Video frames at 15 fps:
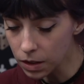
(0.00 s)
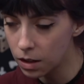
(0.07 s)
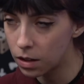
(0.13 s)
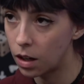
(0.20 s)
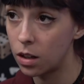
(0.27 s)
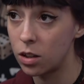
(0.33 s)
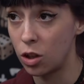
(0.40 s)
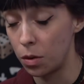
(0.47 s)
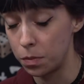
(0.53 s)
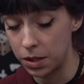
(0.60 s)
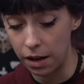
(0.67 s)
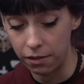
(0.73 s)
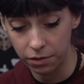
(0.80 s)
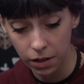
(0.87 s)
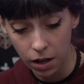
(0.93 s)
and 2-up
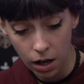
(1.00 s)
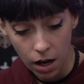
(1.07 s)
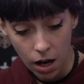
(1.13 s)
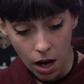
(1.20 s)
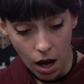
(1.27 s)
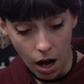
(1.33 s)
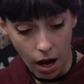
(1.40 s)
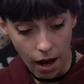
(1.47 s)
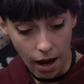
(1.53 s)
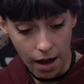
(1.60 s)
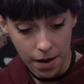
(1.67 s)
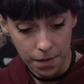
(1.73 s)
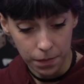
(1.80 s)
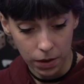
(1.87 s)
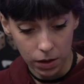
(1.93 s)
save.
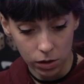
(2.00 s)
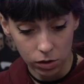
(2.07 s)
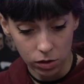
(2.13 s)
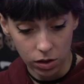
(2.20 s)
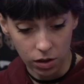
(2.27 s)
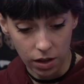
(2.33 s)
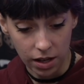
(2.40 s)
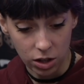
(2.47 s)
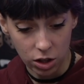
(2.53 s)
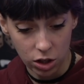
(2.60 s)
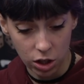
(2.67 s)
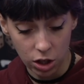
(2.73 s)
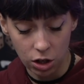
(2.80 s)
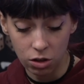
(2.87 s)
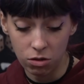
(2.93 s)
So they
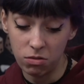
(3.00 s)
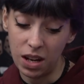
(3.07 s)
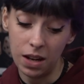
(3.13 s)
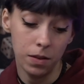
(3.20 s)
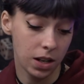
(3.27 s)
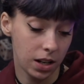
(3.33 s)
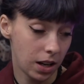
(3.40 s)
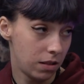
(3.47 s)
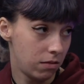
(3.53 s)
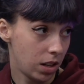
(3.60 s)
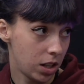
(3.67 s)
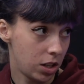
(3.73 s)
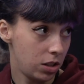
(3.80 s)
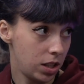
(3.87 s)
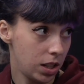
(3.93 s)
do, again,
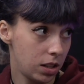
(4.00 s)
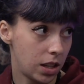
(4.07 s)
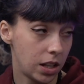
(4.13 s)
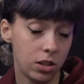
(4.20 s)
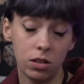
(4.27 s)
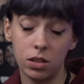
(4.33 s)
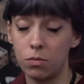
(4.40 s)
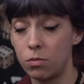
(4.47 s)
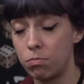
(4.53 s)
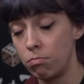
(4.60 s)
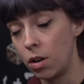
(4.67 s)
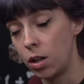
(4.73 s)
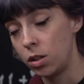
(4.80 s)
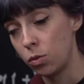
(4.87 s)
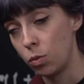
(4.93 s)
like you said, they do
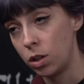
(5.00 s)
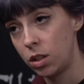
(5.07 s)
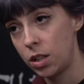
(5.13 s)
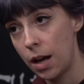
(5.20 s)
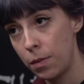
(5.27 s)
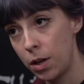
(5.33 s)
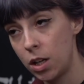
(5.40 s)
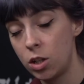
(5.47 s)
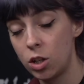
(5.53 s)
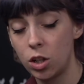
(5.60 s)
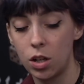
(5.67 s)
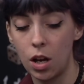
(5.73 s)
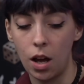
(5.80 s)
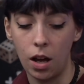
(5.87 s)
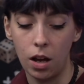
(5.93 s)
-1
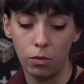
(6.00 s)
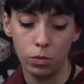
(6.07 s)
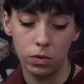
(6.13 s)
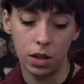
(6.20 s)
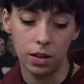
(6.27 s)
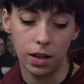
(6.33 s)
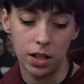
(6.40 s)
damage that they